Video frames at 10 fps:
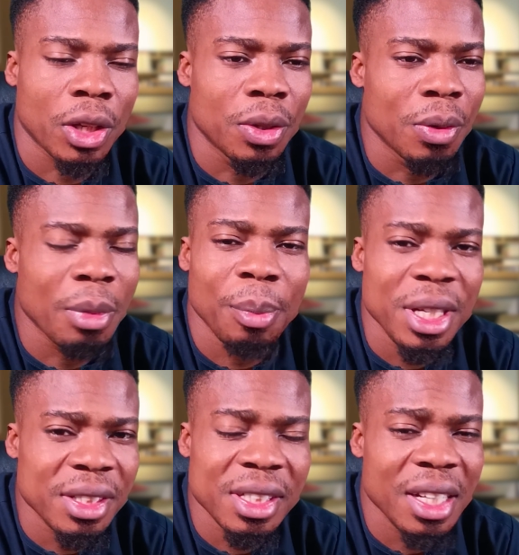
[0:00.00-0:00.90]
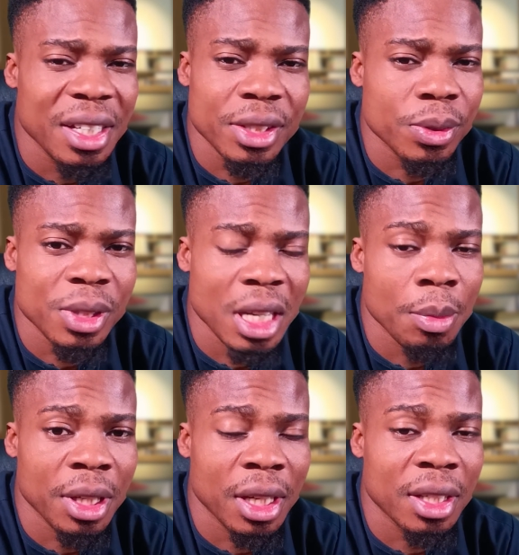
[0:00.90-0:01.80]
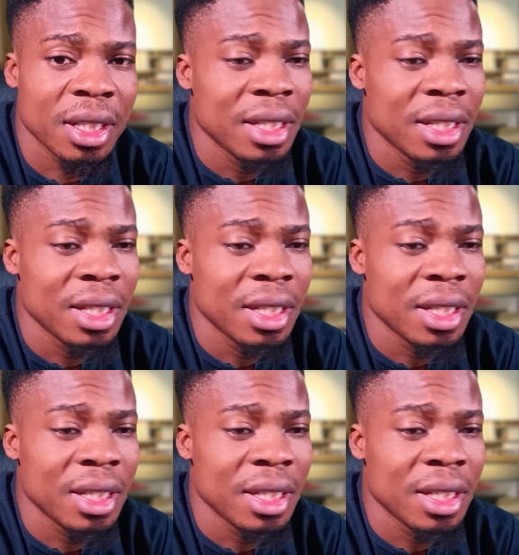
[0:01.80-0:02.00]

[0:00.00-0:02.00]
You know, mama is saying that there's no time again.